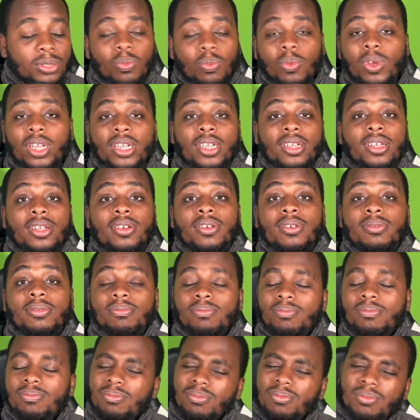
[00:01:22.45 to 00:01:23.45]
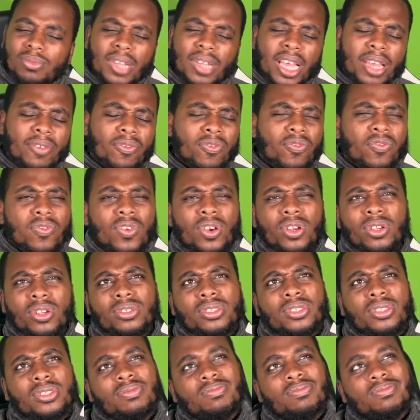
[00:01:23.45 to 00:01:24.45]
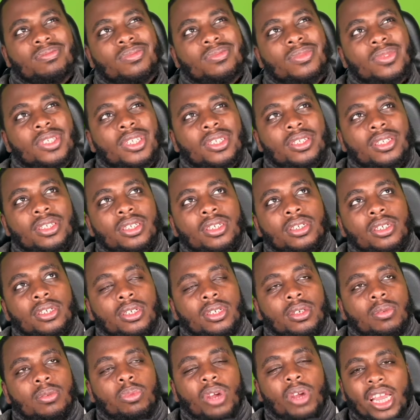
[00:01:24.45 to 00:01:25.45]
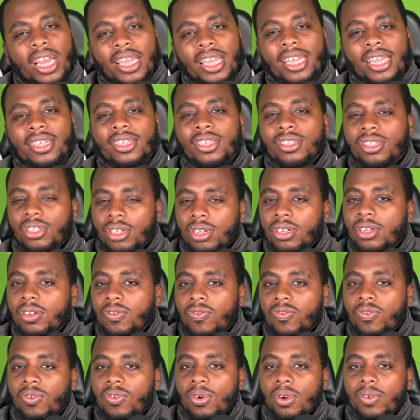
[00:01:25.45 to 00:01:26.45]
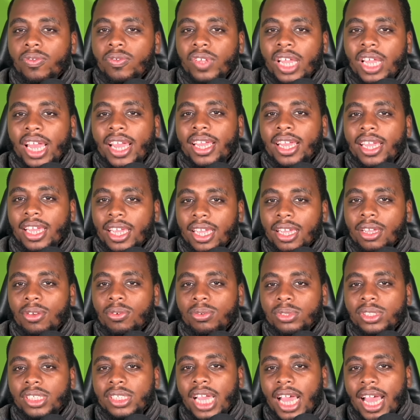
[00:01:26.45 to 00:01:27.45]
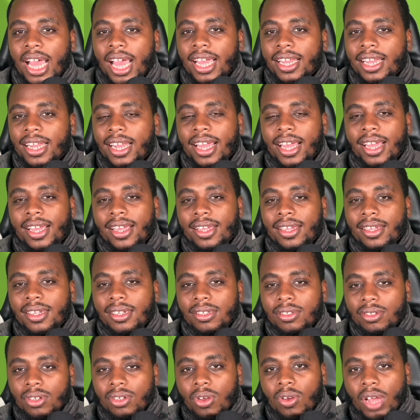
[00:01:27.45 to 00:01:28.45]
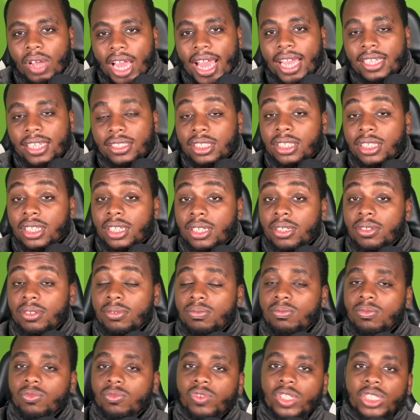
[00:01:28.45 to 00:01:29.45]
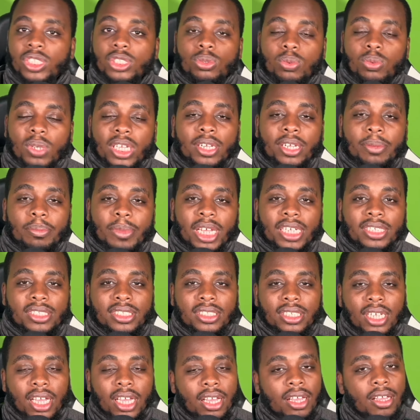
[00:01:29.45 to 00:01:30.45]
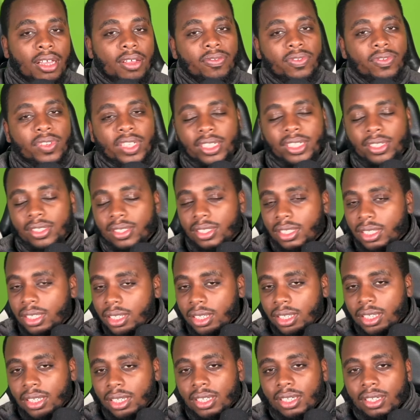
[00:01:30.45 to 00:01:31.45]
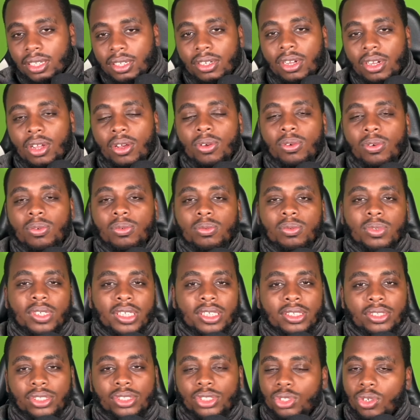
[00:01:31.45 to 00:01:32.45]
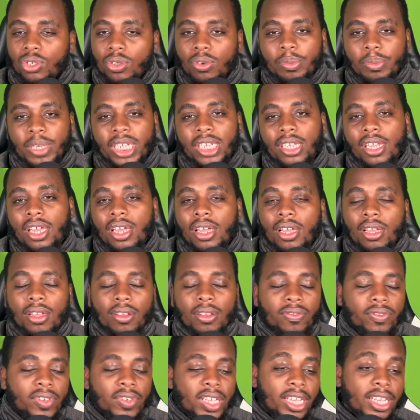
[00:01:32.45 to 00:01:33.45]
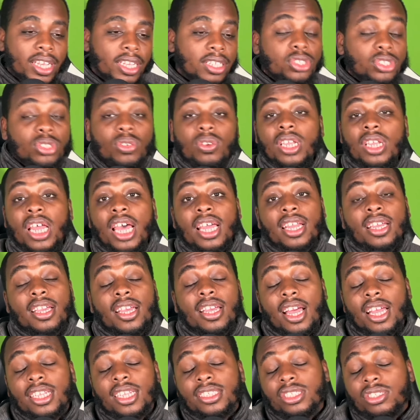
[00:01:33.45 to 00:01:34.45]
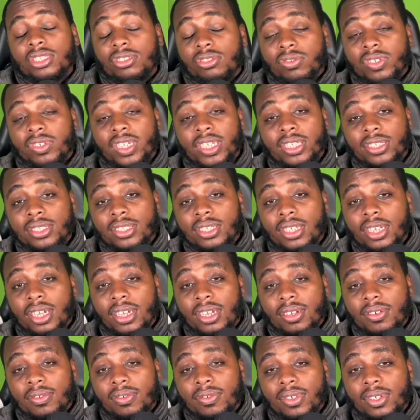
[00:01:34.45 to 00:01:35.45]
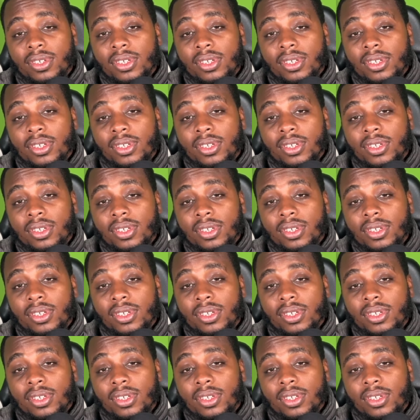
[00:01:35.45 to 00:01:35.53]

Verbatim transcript: one of the like first probably like the third or fourth like Eagles guy that you know actually retweeted my stuff and you know showed me love and he showed a lot of content creators love.